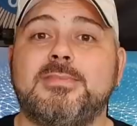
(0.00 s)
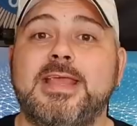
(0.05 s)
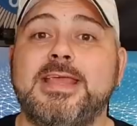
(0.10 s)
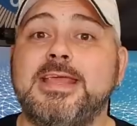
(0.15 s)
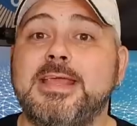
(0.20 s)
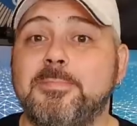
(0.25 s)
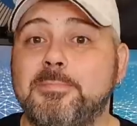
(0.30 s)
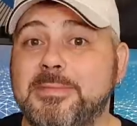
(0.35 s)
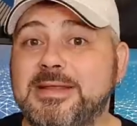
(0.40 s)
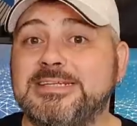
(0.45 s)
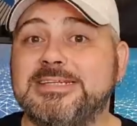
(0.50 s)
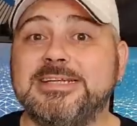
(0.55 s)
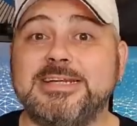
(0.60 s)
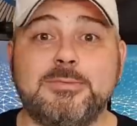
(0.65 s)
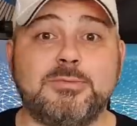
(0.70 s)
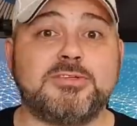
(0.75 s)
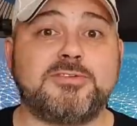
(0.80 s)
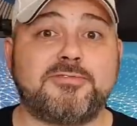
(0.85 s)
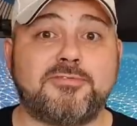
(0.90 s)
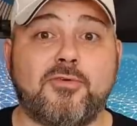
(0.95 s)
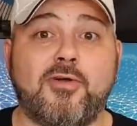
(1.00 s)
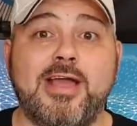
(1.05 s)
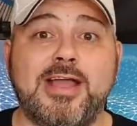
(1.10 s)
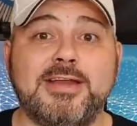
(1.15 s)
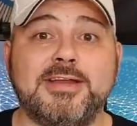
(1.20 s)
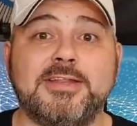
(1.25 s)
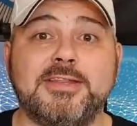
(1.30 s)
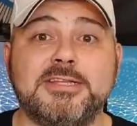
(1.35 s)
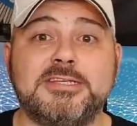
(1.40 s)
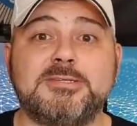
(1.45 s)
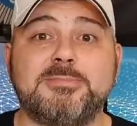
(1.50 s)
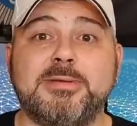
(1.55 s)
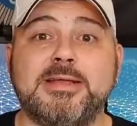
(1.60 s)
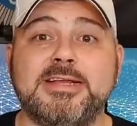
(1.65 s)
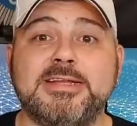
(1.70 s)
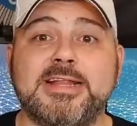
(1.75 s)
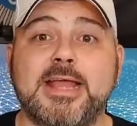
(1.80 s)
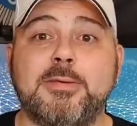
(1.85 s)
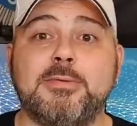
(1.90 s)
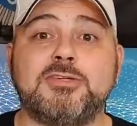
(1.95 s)
He admitted he was frightened at the
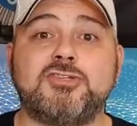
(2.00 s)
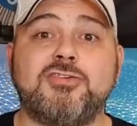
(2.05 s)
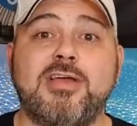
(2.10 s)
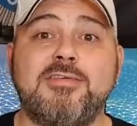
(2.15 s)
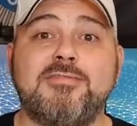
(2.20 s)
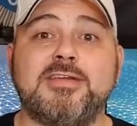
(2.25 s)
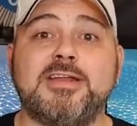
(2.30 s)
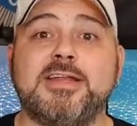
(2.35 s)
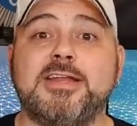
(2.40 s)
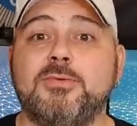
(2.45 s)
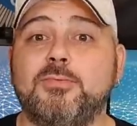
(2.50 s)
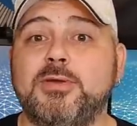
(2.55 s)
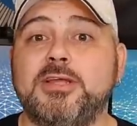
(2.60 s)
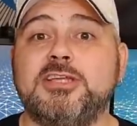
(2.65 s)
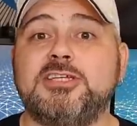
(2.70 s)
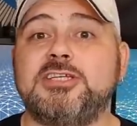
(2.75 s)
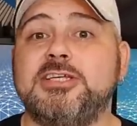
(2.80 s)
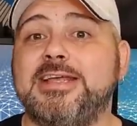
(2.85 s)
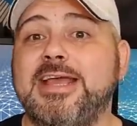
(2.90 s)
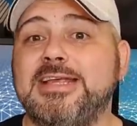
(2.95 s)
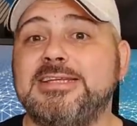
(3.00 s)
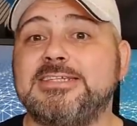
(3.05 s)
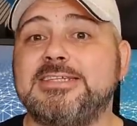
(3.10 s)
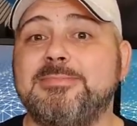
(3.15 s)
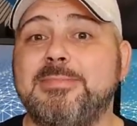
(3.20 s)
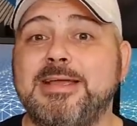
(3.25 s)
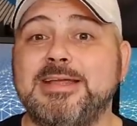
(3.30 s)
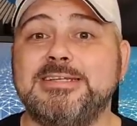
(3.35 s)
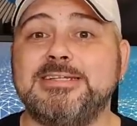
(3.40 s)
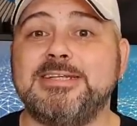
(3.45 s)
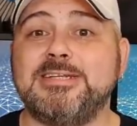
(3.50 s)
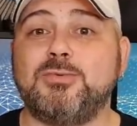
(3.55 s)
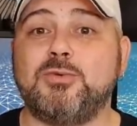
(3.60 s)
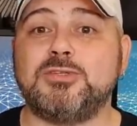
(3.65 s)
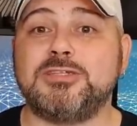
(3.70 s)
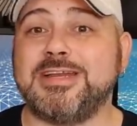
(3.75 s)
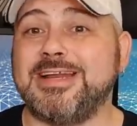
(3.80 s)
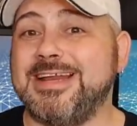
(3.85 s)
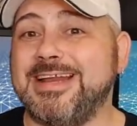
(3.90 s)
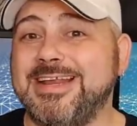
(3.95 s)
speed they were travelling, which he estimated
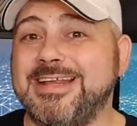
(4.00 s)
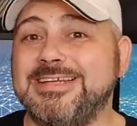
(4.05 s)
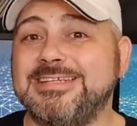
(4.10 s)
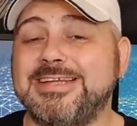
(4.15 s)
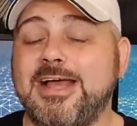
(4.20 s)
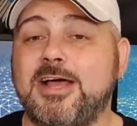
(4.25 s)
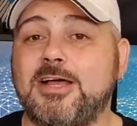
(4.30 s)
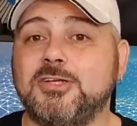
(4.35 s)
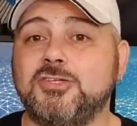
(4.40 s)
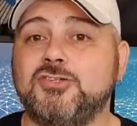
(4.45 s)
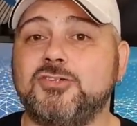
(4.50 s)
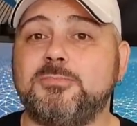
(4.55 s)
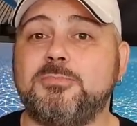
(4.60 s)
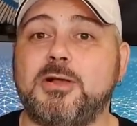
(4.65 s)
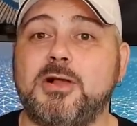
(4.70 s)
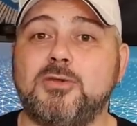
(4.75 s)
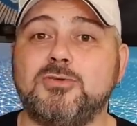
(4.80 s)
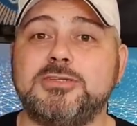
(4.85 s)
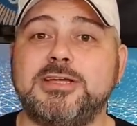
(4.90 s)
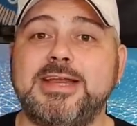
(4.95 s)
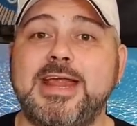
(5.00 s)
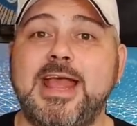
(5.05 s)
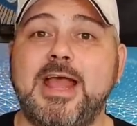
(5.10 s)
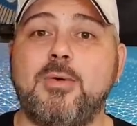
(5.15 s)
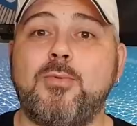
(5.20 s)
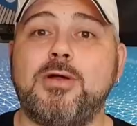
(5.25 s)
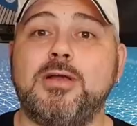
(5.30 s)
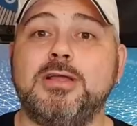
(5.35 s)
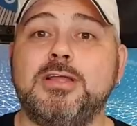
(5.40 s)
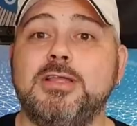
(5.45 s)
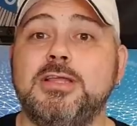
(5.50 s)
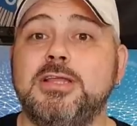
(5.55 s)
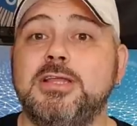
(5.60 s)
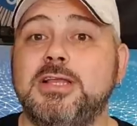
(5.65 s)
was at least 100 miles an hour,